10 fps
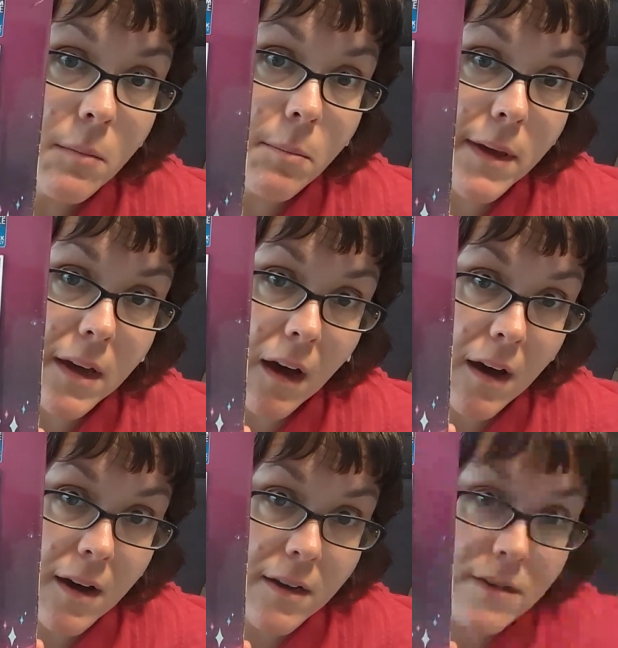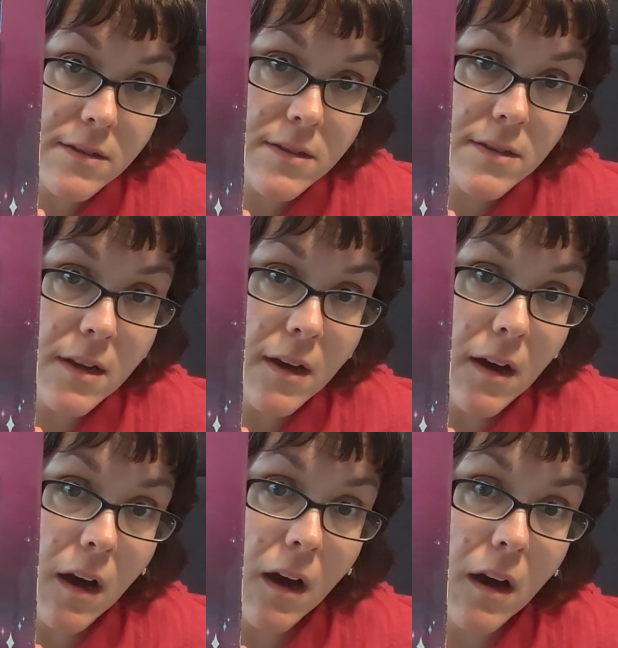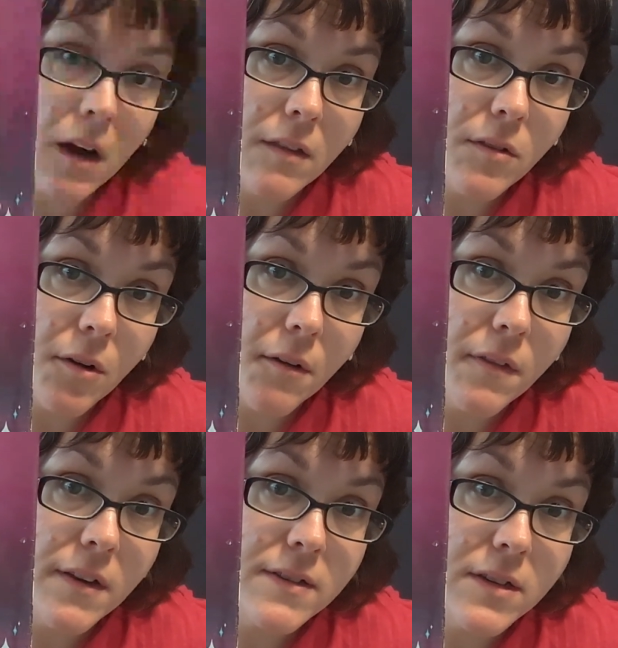because there are things